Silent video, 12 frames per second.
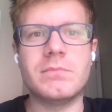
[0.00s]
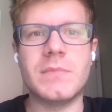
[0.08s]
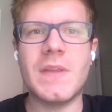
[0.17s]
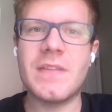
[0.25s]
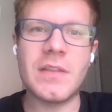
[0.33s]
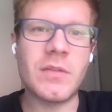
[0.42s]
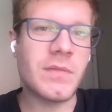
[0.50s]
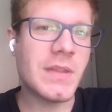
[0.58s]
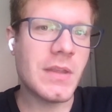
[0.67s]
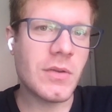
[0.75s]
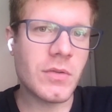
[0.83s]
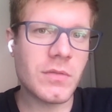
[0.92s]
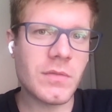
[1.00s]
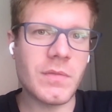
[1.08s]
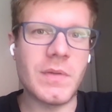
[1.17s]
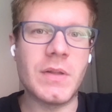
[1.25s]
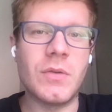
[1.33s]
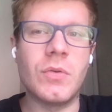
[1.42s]
This set of videos
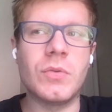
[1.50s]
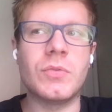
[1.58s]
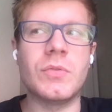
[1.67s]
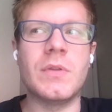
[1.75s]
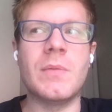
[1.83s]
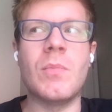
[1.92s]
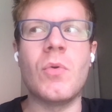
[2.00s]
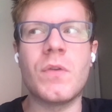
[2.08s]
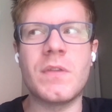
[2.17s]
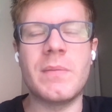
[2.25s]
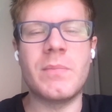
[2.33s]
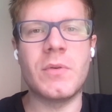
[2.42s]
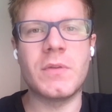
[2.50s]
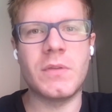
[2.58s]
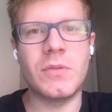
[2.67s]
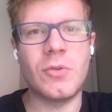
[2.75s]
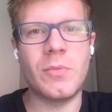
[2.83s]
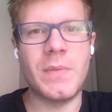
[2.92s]
will go through the most
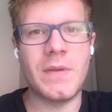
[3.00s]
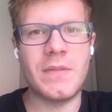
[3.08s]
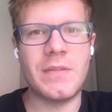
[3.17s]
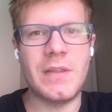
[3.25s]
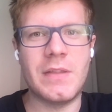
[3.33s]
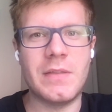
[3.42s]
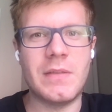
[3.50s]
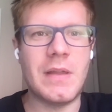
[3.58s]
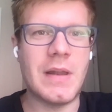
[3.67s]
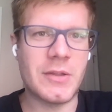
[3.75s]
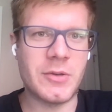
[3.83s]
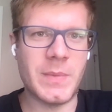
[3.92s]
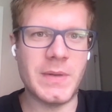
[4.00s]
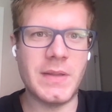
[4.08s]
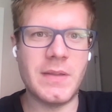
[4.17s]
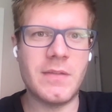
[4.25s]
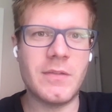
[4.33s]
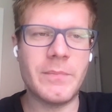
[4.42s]
important topics in
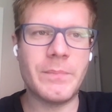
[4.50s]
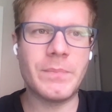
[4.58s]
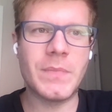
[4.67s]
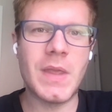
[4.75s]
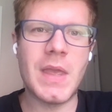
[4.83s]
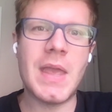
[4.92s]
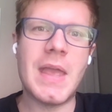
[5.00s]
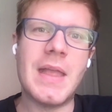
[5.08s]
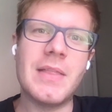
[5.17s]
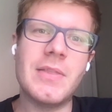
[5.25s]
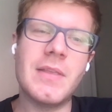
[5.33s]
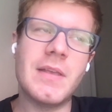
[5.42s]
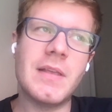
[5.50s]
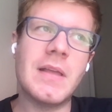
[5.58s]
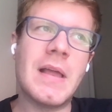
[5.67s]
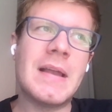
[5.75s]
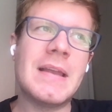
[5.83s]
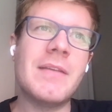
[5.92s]
electromagnetism, and the
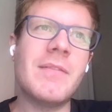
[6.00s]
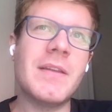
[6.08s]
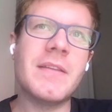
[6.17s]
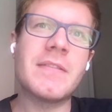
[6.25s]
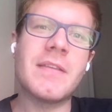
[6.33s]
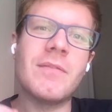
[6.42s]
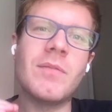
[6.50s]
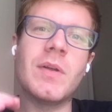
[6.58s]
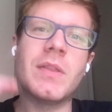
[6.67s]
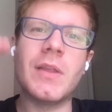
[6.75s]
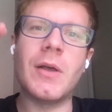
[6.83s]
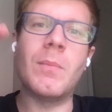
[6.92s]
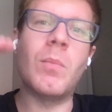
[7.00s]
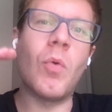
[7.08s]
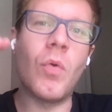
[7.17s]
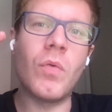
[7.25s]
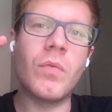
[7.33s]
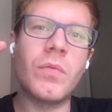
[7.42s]
level is somewhat
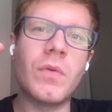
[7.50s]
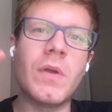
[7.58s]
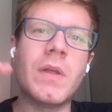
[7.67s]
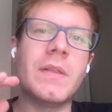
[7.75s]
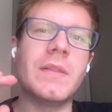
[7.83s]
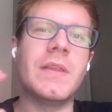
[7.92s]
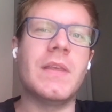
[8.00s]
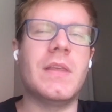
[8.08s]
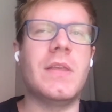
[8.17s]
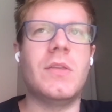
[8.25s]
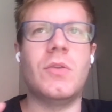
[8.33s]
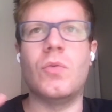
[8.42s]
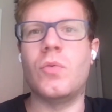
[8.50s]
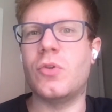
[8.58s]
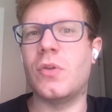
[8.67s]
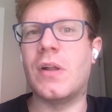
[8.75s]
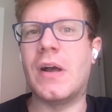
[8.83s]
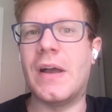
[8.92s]
above the
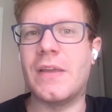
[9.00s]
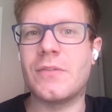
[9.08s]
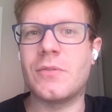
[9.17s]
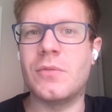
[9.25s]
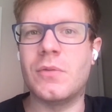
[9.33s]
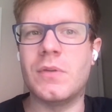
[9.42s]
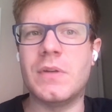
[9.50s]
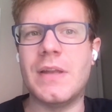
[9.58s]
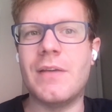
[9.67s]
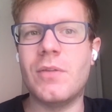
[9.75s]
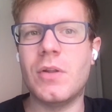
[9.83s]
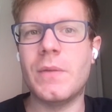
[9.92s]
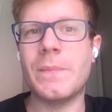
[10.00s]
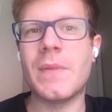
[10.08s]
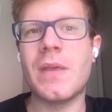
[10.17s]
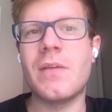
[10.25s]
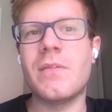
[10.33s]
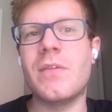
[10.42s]
usual high school level.
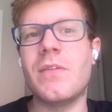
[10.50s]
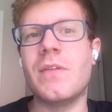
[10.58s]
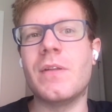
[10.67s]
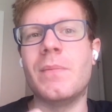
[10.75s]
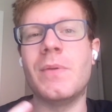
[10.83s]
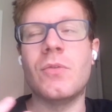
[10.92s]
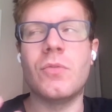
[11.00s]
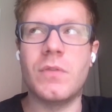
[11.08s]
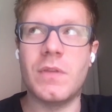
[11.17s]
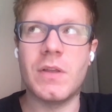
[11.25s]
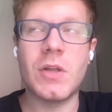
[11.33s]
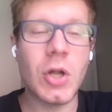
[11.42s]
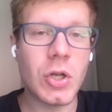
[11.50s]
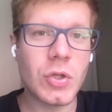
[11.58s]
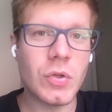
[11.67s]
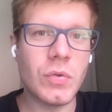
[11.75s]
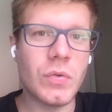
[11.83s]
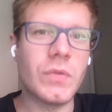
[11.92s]
We will be using
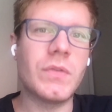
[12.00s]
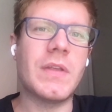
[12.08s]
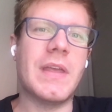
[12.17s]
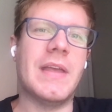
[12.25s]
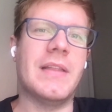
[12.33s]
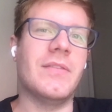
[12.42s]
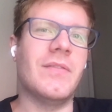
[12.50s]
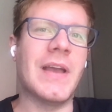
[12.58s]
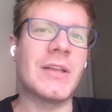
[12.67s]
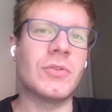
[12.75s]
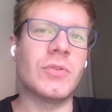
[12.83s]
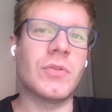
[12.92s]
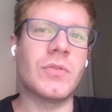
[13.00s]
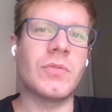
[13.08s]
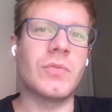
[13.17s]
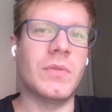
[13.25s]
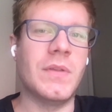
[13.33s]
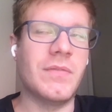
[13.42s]
calculus and vectors
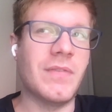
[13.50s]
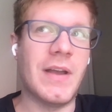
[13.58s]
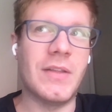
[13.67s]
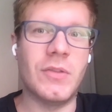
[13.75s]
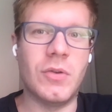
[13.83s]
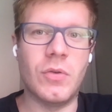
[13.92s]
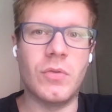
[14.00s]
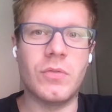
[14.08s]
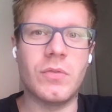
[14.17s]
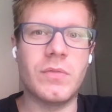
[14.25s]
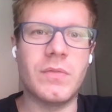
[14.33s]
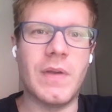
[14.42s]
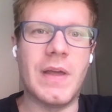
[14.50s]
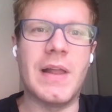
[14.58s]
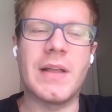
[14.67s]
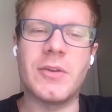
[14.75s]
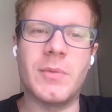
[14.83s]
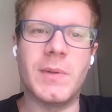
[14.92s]
to define the laws of
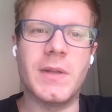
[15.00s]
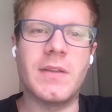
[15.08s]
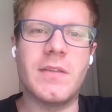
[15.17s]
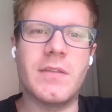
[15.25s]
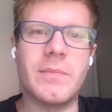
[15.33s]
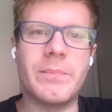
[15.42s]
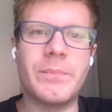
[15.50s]
electromagnetism.